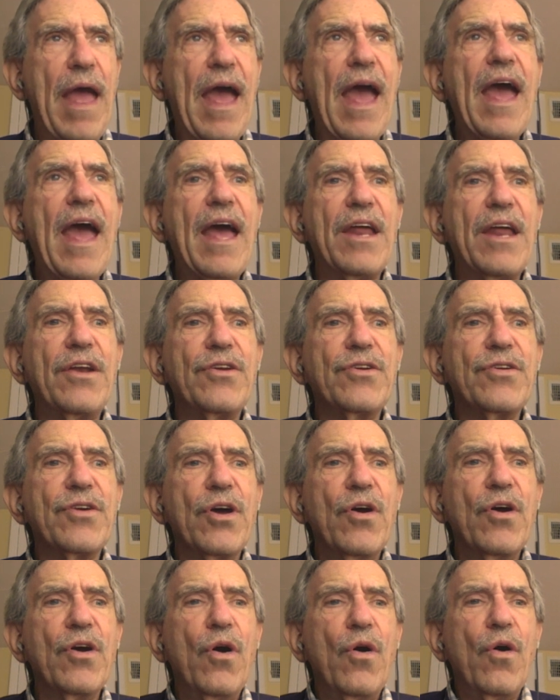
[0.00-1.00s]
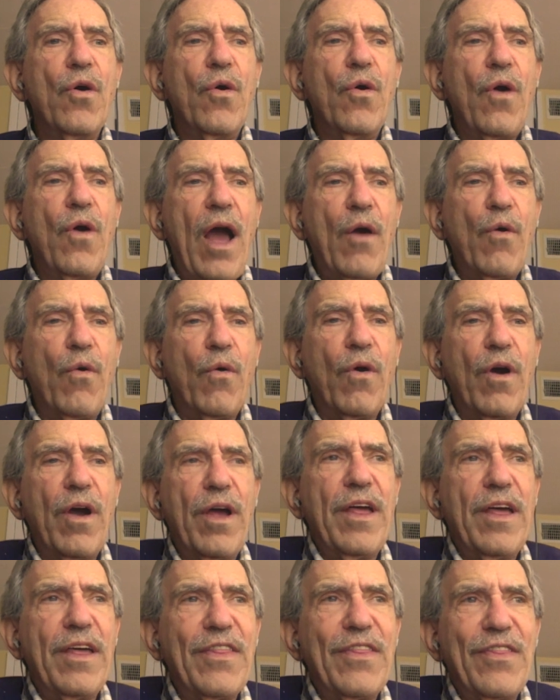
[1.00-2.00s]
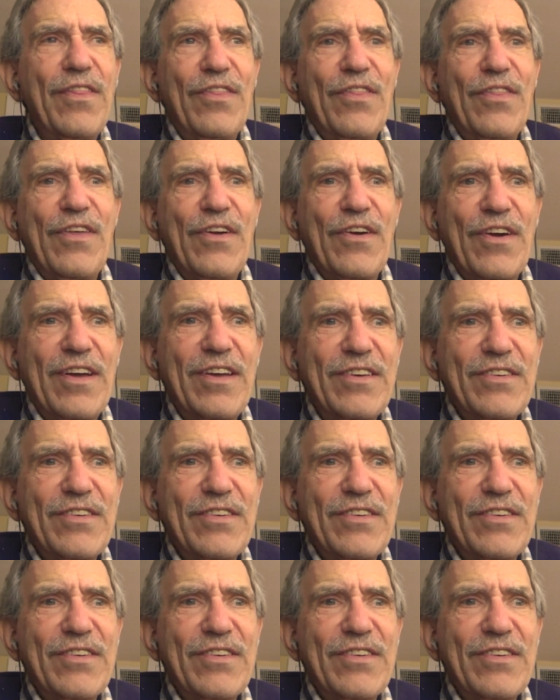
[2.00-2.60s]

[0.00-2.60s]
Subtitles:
And there